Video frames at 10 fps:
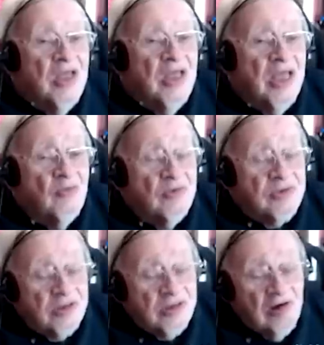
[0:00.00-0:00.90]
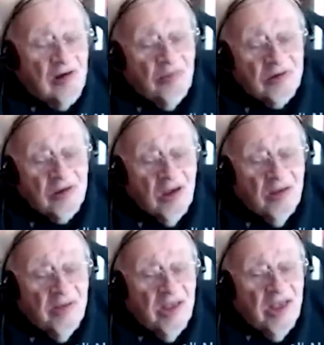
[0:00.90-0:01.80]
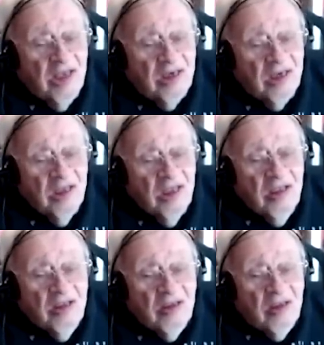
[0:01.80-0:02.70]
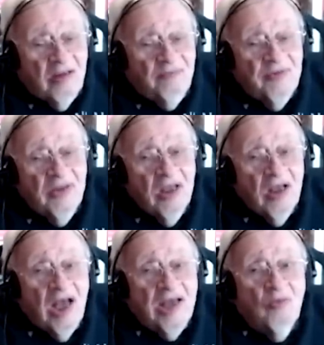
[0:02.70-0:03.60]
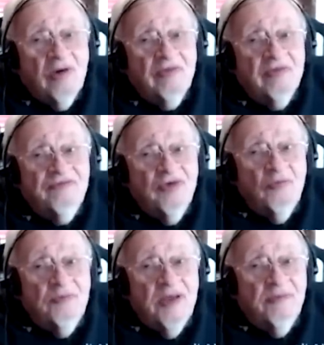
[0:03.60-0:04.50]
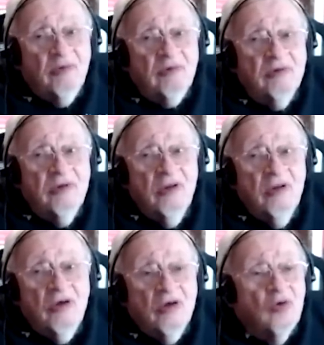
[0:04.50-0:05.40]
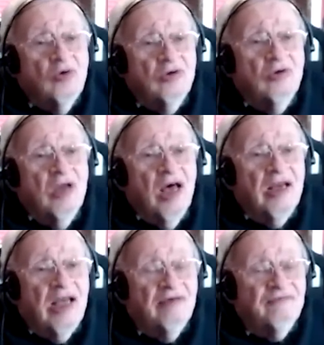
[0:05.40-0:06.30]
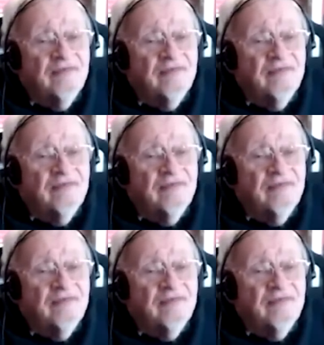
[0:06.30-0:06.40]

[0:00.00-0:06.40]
It was a terrible time. And I am one of the few people who do not have